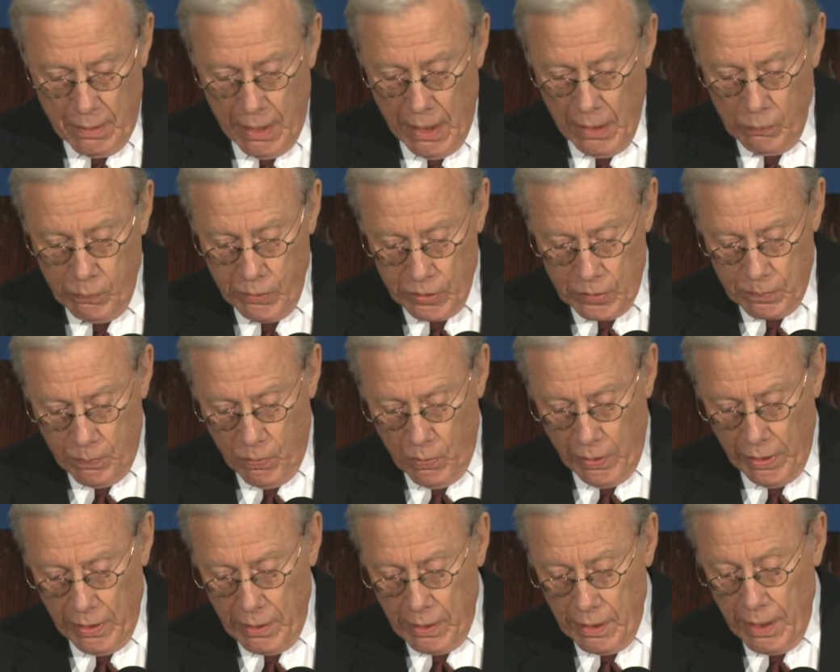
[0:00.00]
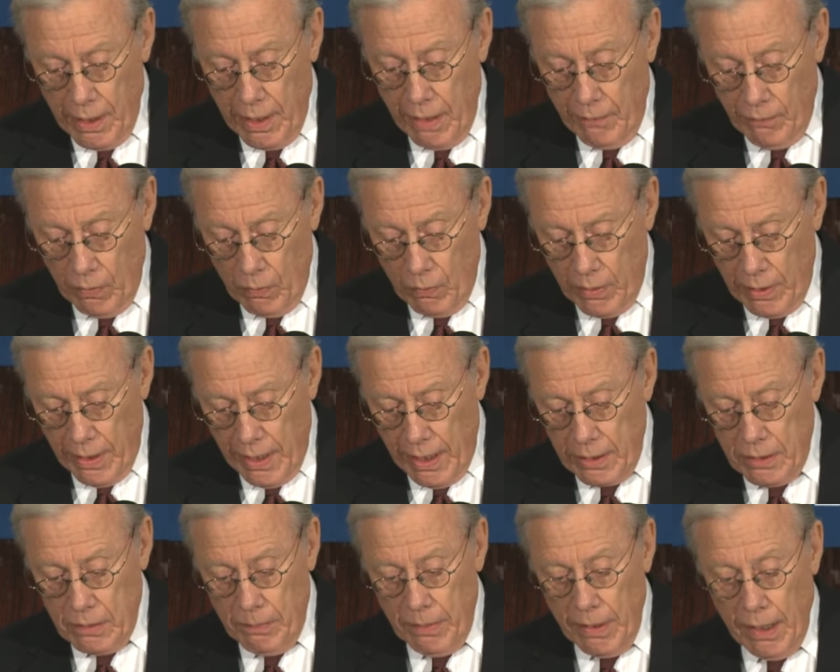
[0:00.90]
at which point everyone
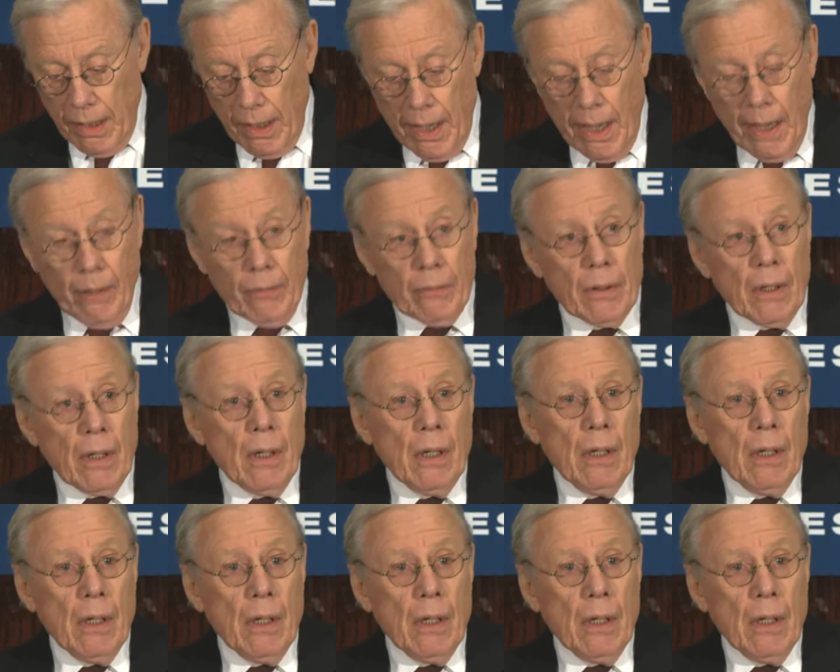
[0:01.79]
had to bail out,